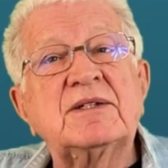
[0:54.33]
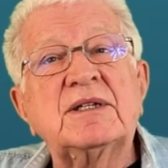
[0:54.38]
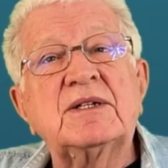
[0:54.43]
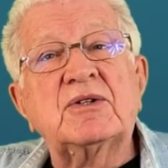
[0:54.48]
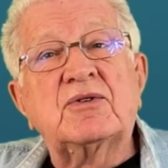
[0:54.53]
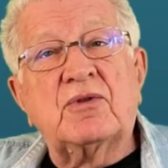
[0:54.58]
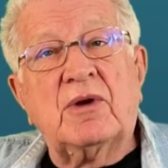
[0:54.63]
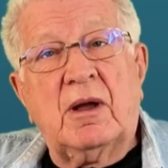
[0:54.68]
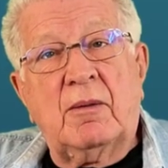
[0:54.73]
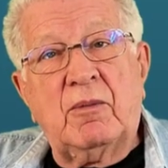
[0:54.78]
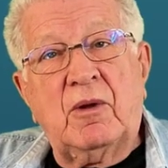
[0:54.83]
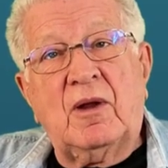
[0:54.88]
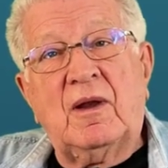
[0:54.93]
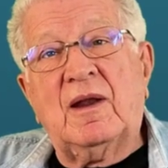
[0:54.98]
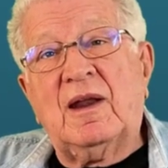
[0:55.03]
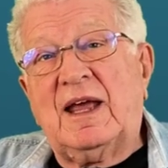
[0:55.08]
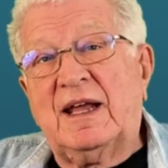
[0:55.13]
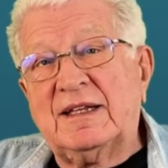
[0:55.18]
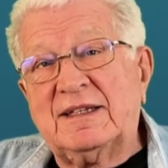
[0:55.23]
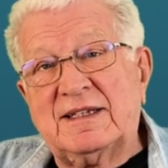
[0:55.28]
in trouble,
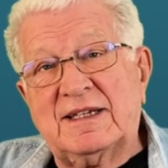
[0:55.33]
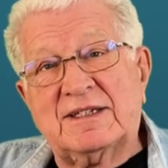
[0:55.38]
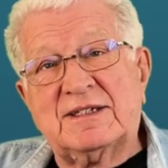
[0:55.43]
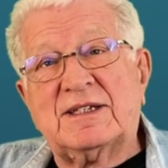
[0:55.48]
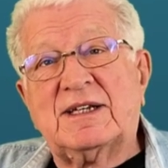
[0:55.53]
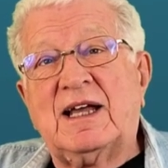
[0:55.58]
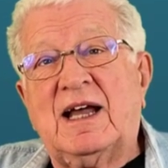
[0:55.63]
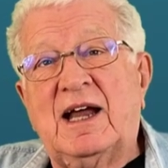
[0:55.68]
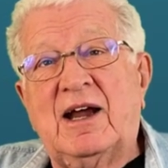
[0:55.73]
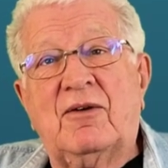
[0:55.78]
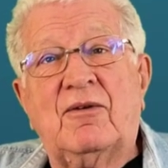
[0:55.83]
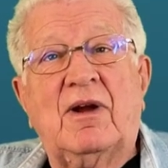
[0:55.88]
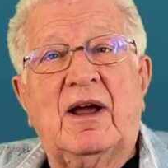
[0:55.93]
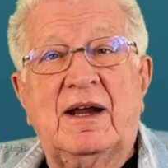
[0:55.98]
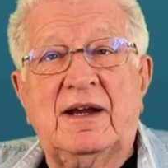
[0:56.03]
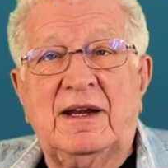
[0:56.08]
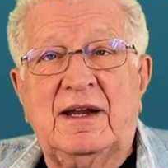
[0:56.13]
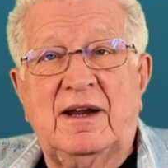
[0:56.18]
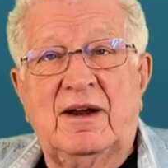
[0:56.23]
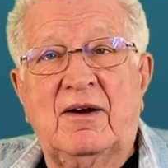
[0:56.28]
like this guy
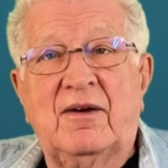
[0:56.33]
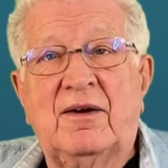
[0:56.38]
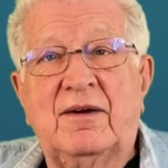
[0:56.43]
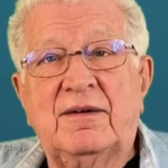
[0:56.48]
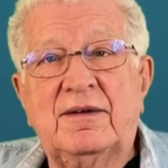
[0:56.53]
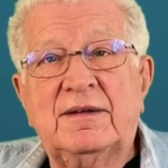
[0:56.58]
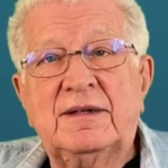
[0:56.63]
right here.